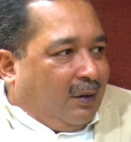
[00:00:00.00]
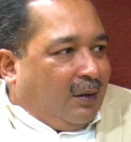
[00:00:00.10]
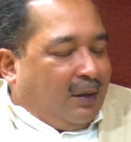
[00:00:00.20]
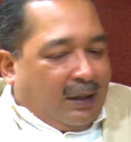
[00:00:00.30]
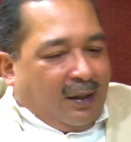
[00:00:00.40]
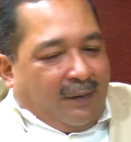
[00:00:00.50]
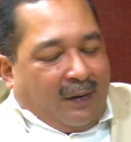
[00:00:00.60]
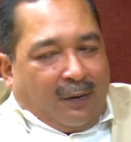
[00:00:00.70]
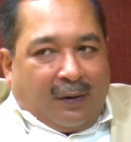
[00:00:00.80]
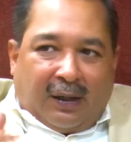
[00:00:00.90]
Then he
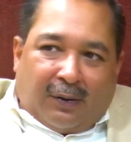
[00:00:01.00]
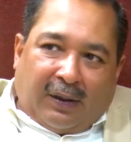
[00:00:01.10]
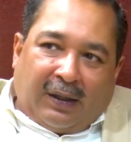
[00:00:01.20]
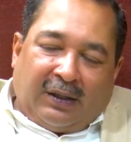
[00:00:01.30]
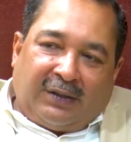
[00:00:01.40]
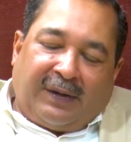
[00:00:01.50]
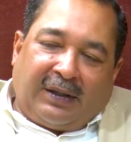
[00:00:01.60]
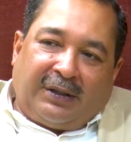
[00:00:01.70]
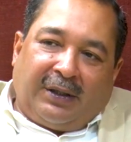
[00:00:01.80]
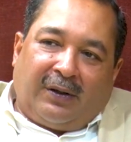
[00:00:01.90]
will know that, okay, this
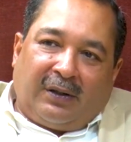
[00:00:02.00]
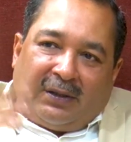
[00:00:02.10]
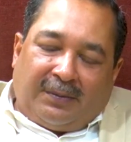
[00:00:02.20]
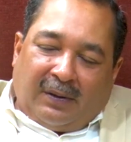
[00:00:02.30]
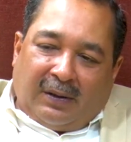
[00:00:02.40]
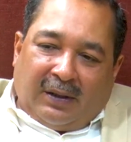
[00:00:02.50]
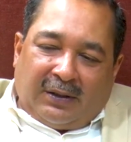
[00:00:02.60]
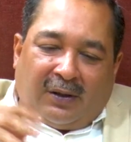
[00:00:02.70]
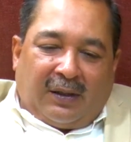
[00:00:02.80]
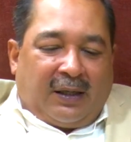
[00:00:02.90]
factory or this,
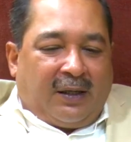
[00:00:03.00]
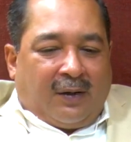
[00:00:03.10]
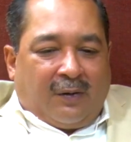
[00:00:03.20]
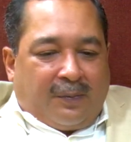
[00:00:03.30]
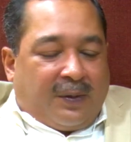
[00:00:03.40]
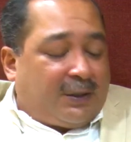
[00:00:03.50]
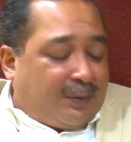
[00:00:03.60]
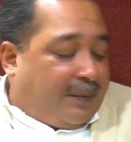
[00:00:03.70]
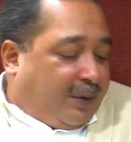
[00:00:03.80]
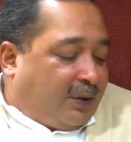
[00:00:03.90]
he's not getting a good price.
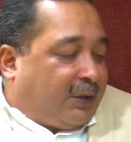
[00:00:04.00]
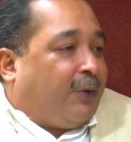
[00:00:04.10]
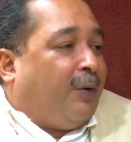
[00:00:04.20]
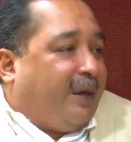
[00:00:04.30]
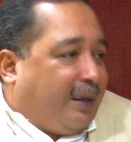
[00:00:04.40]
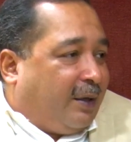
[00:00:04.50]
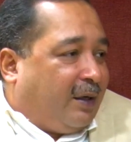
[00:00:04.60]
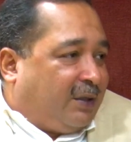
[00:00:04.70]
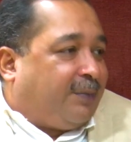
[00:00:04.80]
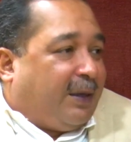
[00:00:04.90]
Why? Because the raw
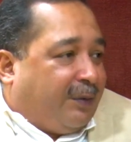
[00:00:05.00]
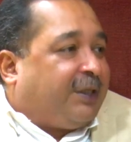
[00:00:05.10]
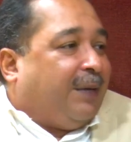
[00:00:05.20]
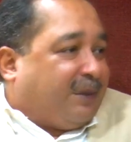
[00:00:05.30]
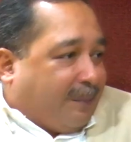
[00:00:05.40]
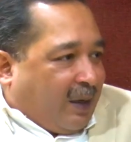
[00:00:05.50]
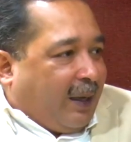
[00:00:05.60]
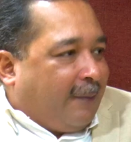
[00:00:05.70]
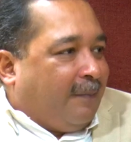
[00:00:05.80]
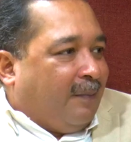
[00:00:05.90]
material is bad, which I'm supplying.